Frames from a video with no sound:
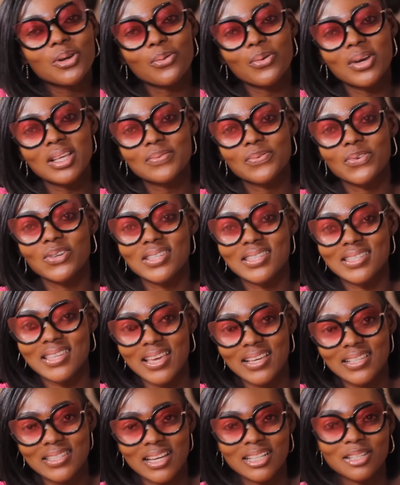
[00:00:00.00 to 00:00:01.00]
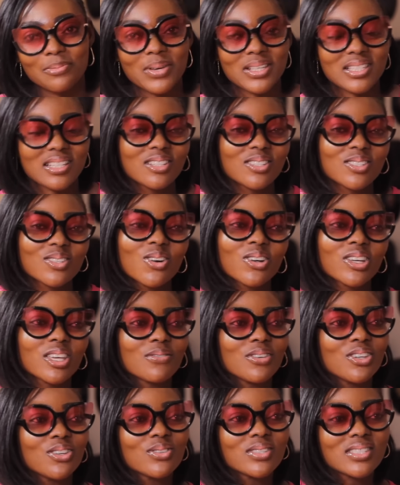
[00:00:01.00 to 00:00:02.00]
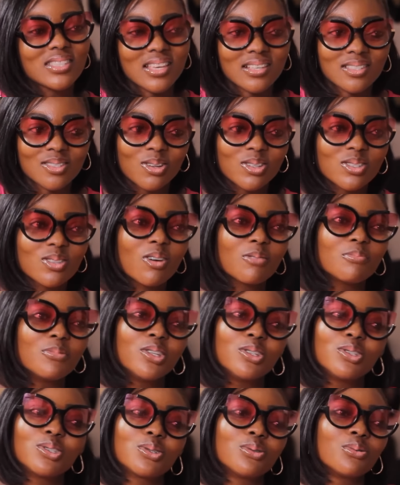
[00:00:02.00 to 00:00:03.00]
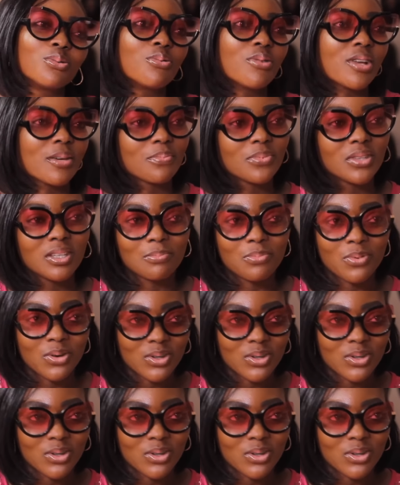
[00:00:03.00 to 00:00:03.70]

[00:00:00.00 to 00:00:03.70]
request for sex and the person is not giving you sex does not mean you should rape the